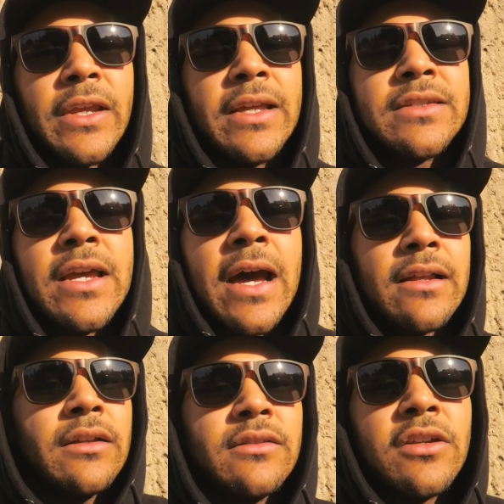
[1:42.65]
It's
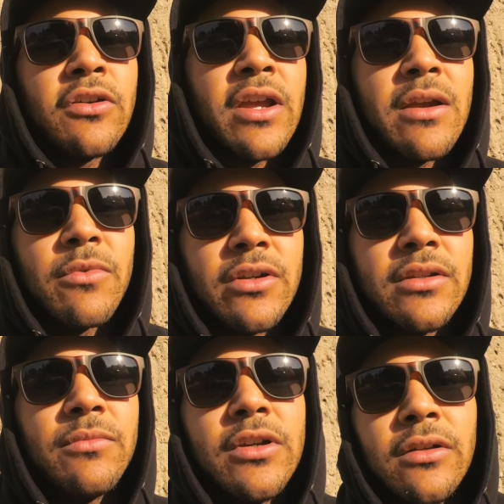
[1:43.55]
got zero camber in
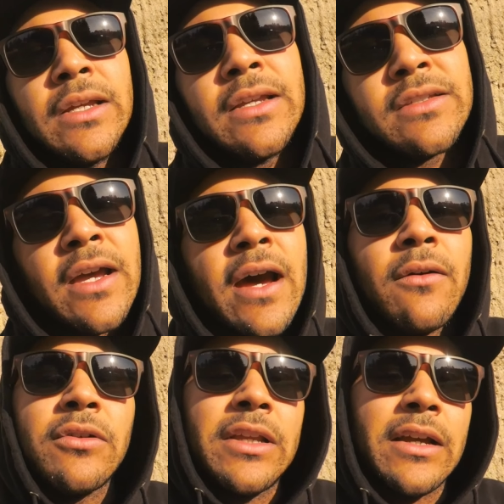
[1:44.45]
the middle. It's got
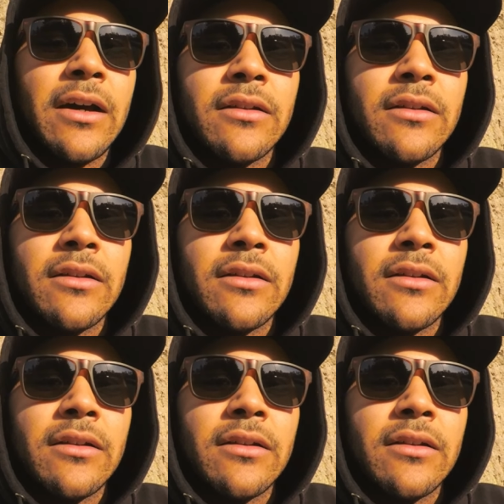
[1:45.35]
what they call